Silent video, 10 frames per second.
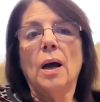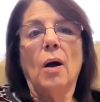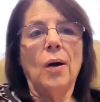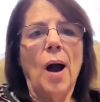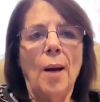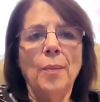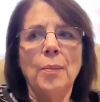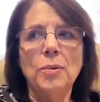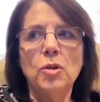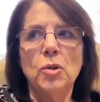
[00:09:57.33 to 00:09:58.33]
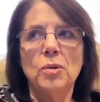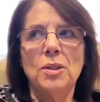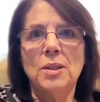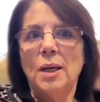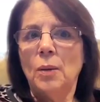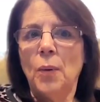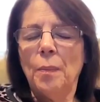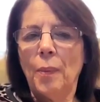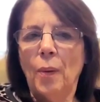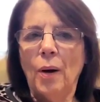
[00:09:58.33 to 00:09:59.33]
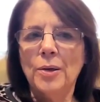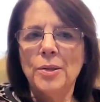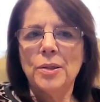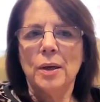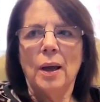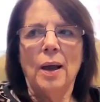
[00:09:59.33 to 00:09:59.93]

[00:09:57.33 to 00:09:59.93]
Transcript: are comparable to the Skinny Whip bars.